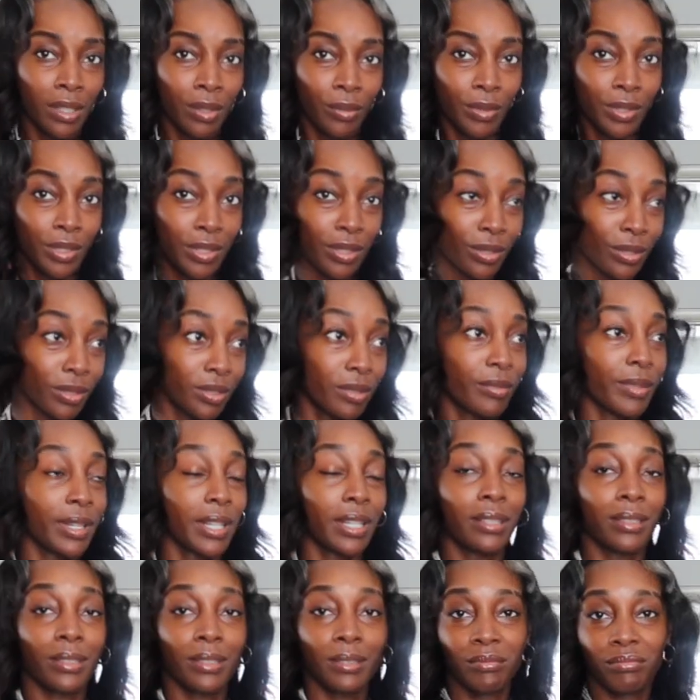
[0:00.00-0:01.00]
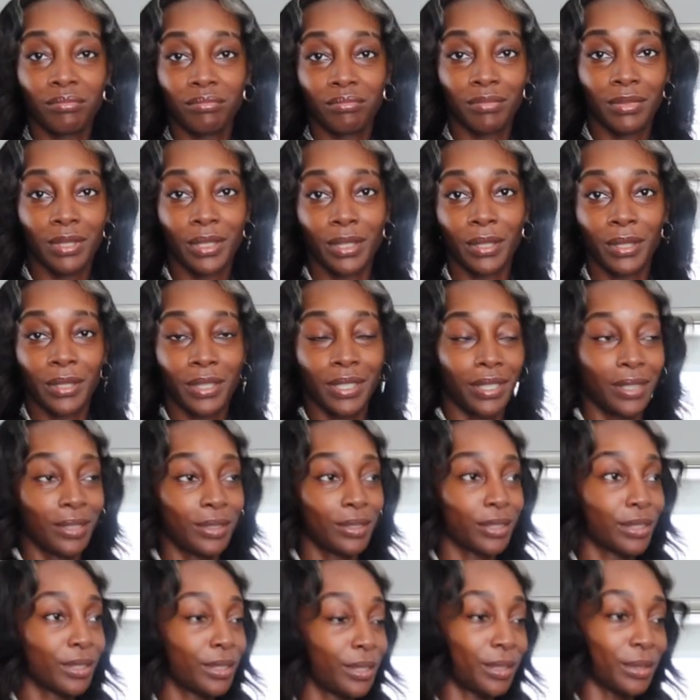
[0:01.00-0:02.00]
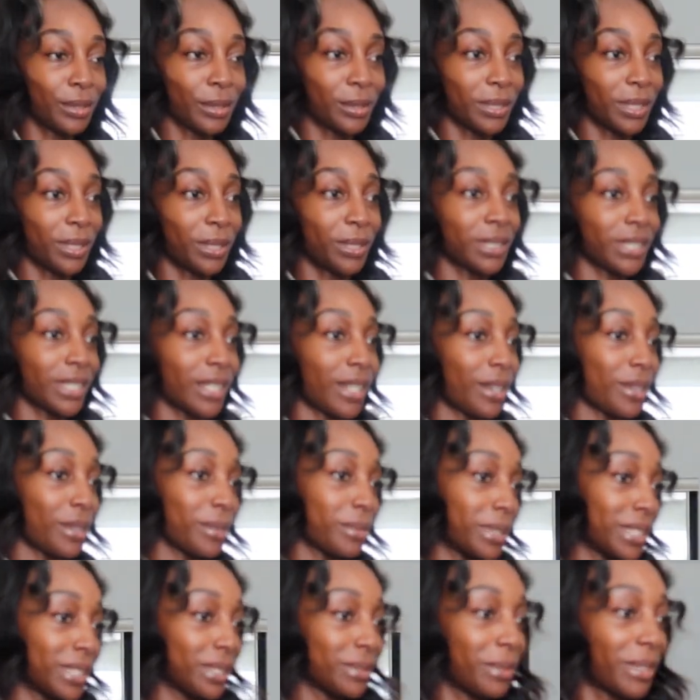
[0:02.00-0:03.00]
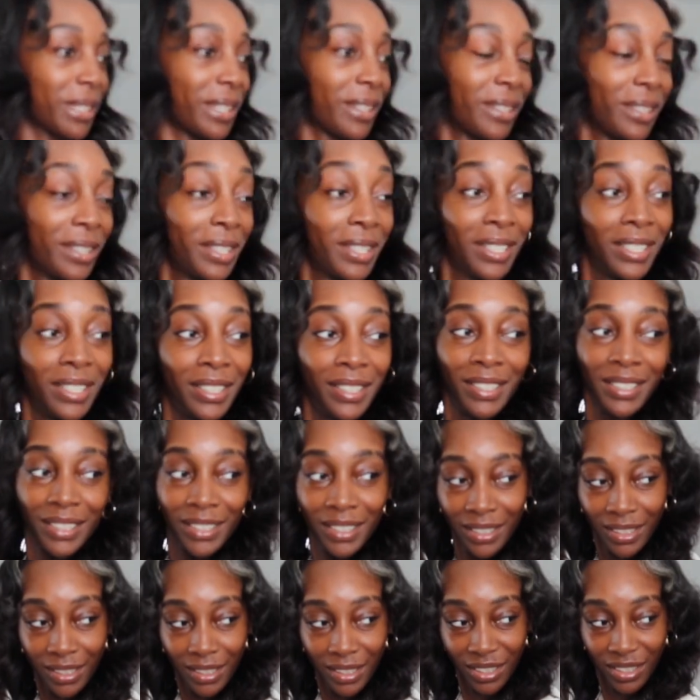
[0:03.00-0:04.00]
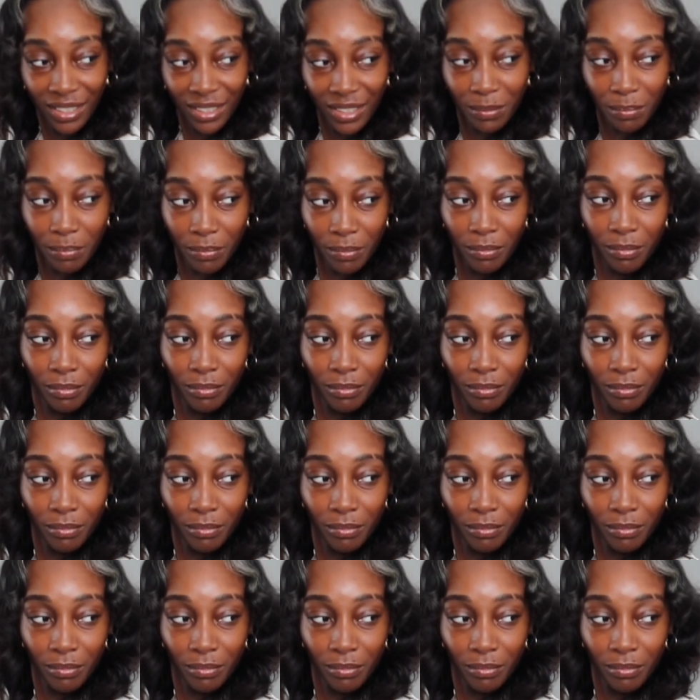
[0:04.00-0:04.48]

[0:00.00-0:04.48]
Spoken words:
we're just gonna do the regular clear heels, clear new heels that I always wear. It is.